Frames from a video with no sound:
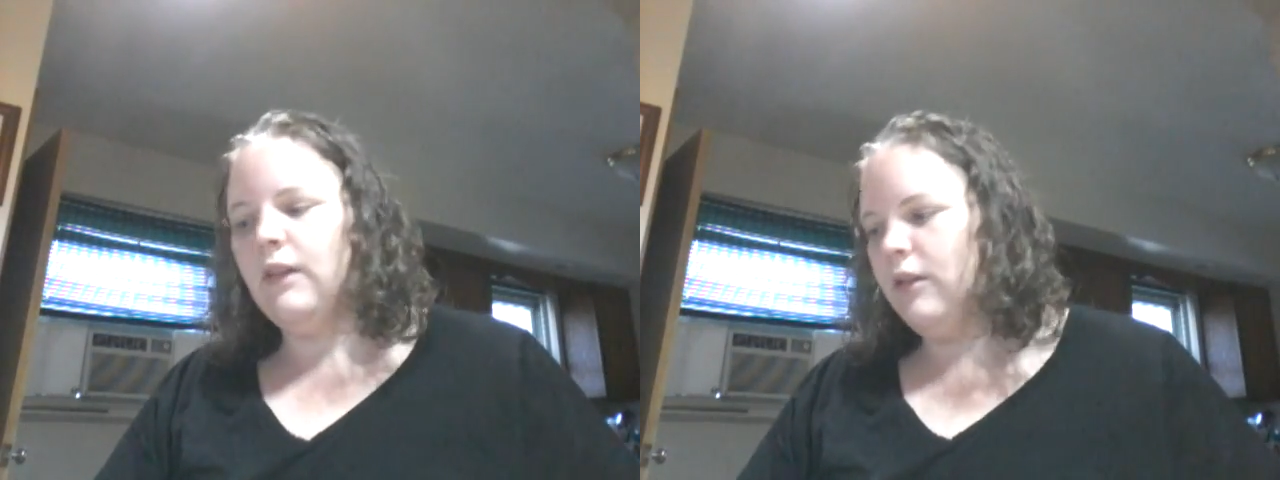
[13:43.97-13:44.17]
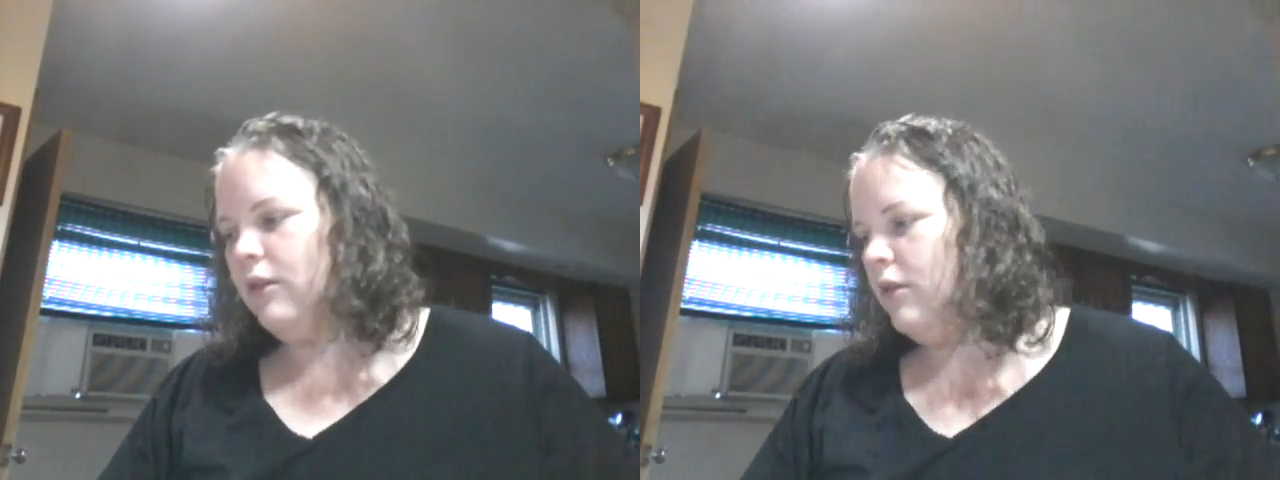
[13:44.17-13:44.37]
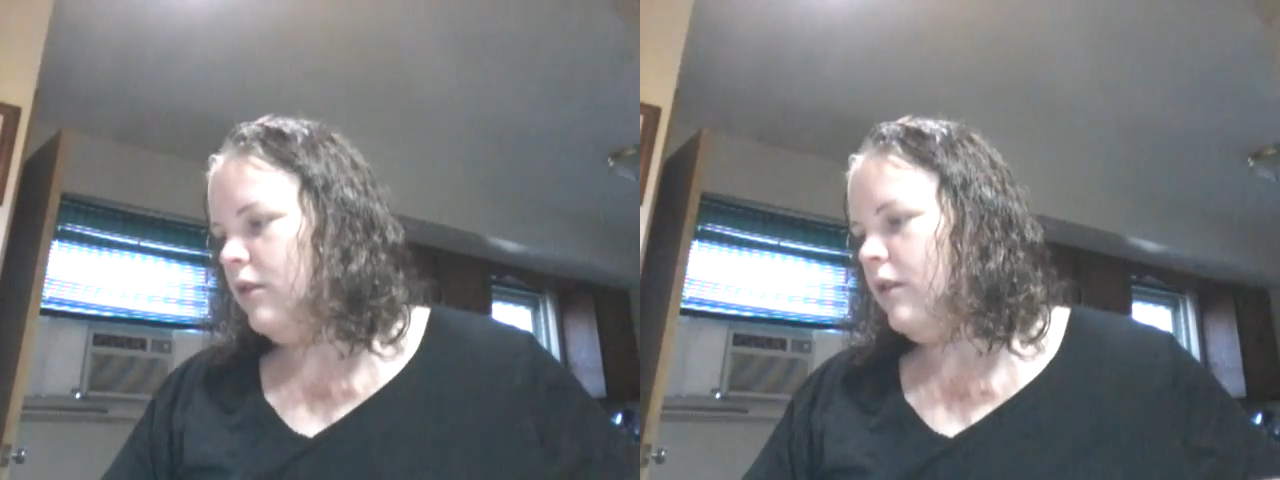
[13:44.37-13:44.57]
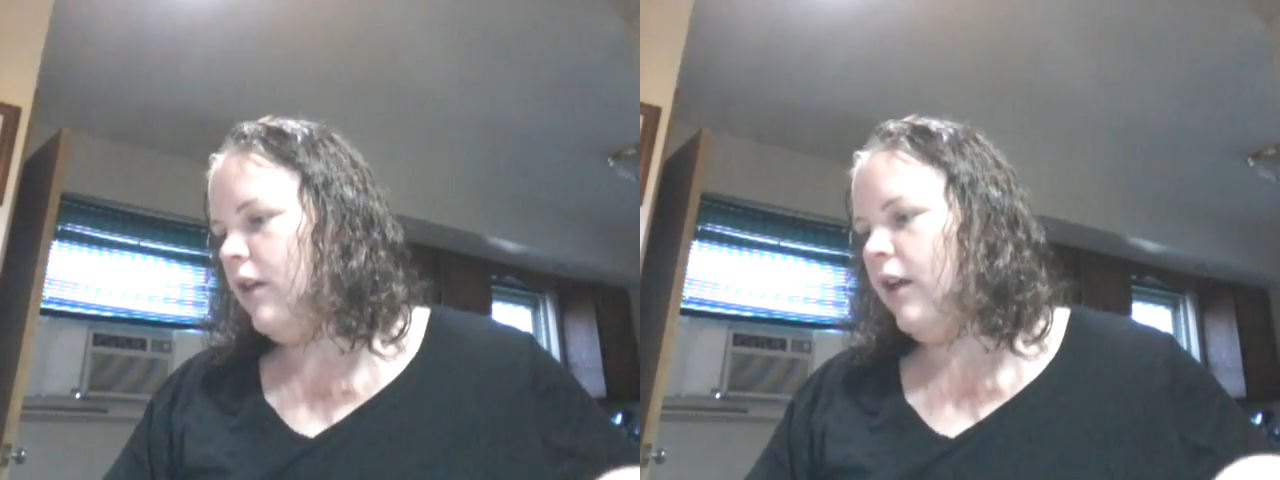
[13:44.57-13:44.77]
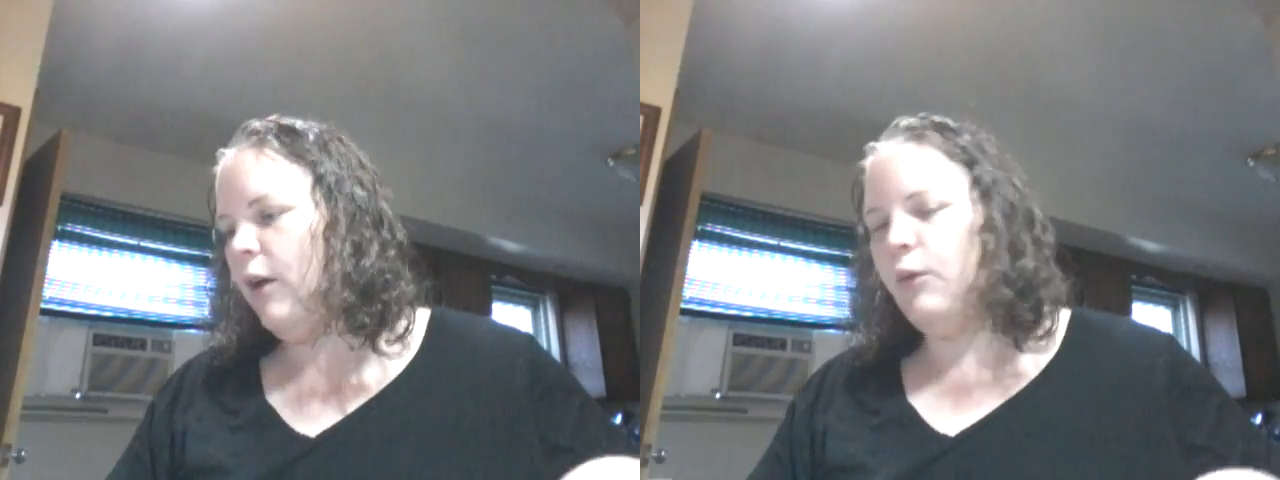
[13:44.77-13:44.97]
and
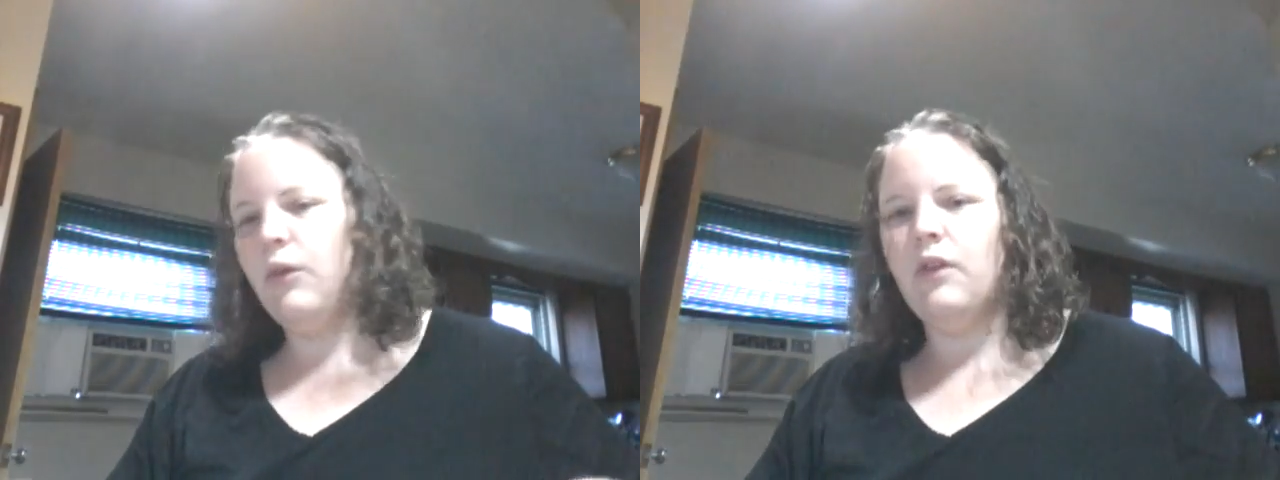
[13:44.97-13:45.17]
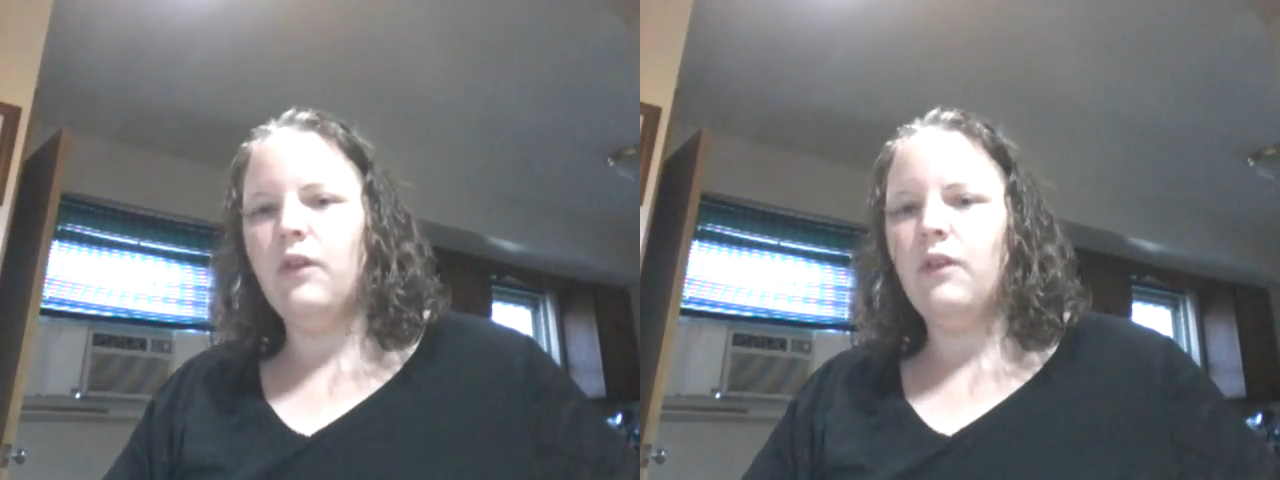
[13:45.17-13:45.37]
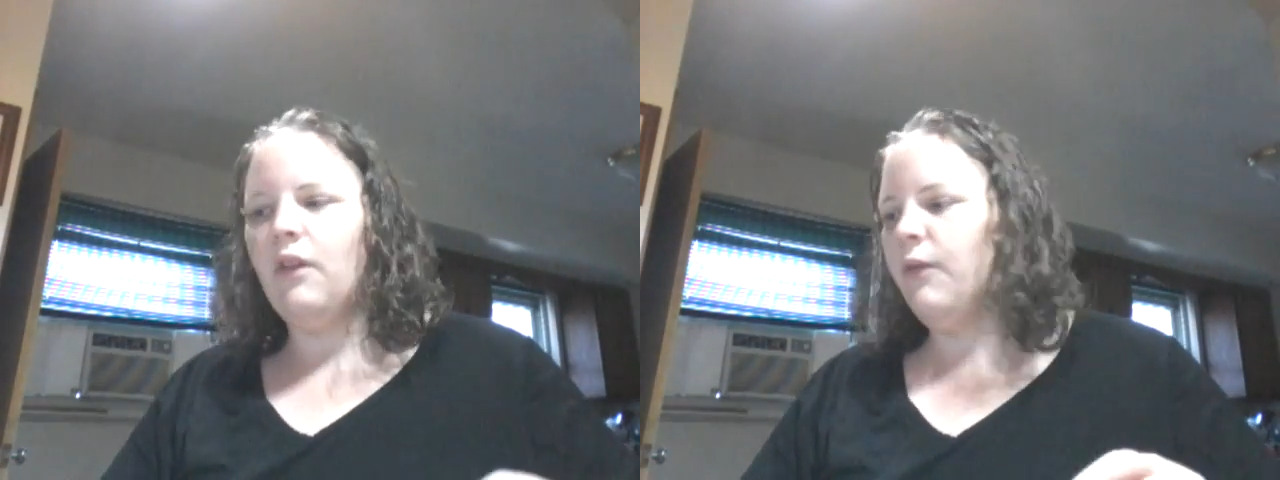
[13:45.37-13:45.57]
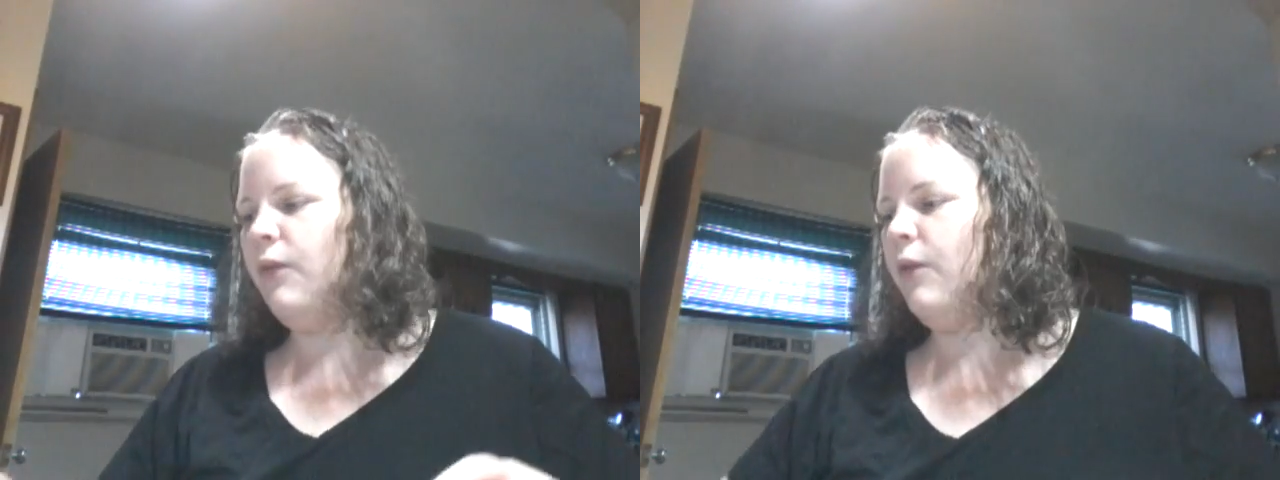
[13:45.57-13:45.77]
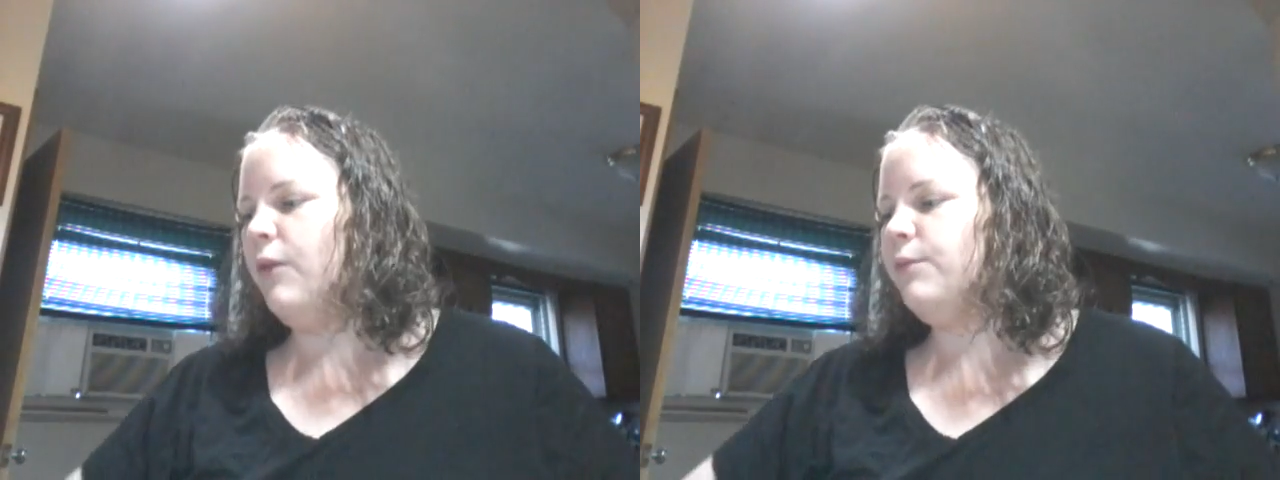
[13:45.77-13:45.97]
house and stuff,
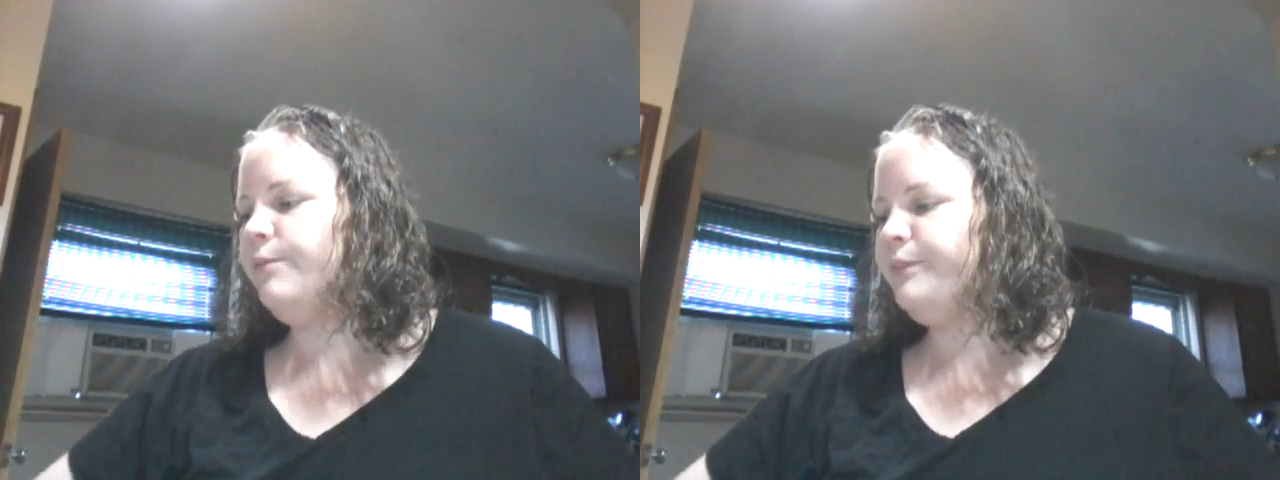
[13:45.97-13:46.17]
so